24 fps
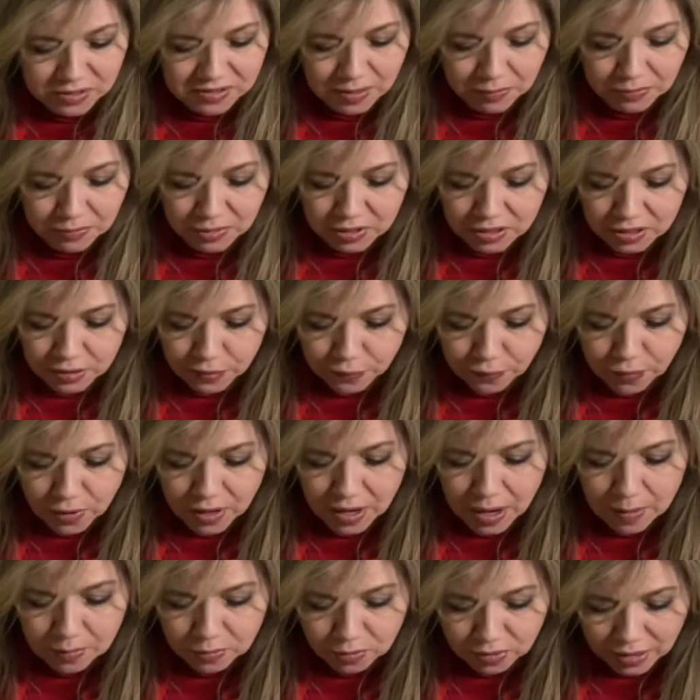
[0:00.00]
something different.
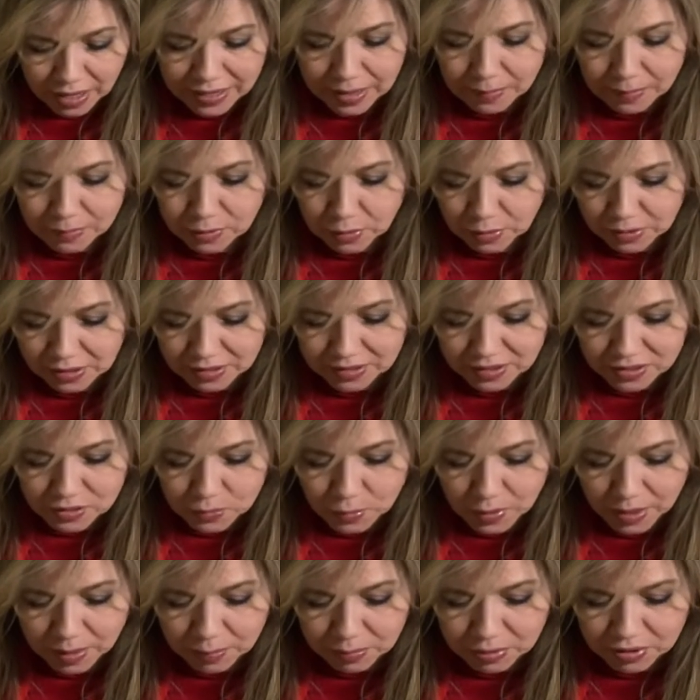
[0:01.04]
I'm glad I'm doing it this
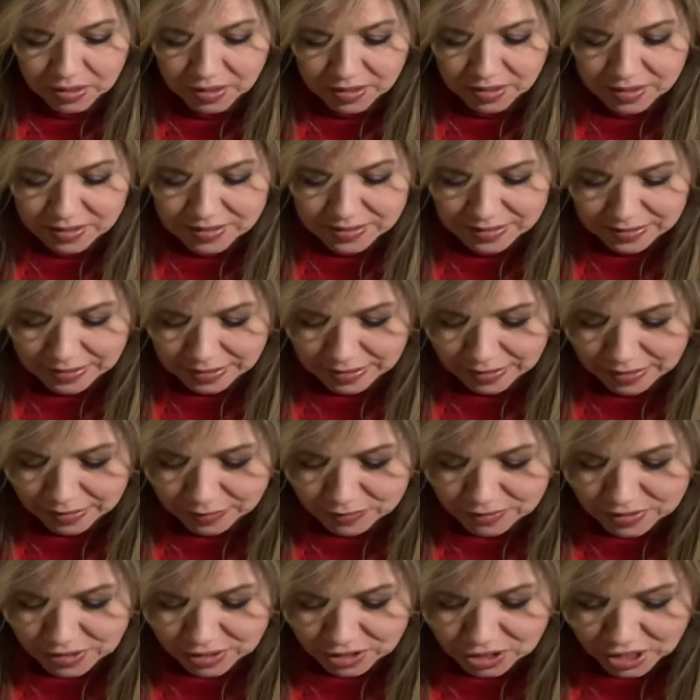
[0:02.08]
way because it gives
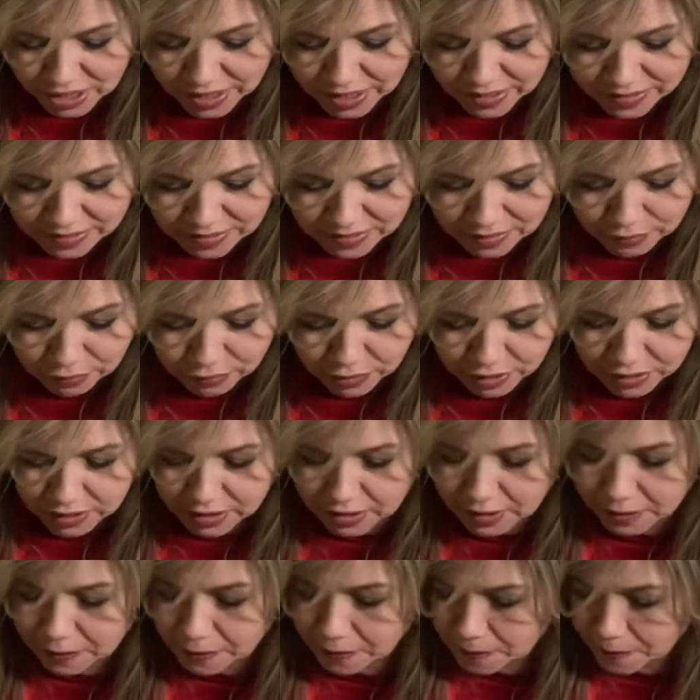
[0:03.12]
it a chance to
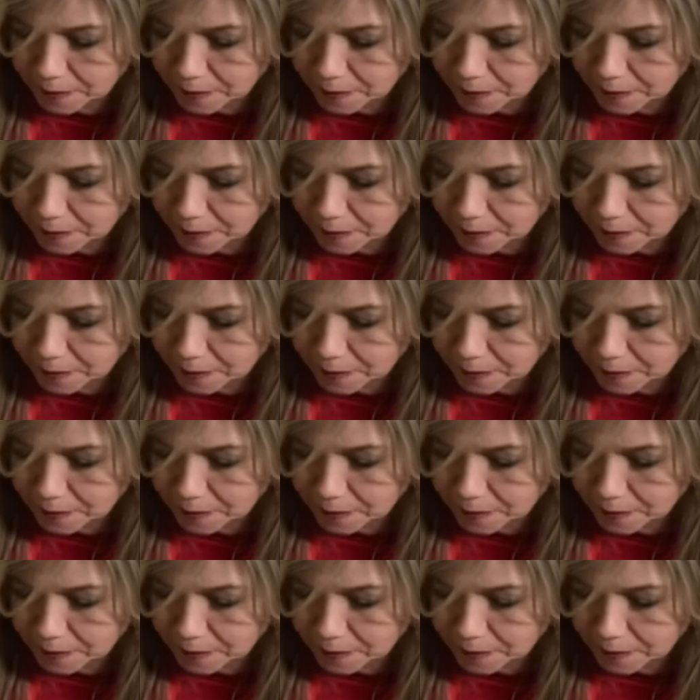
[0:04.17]
really,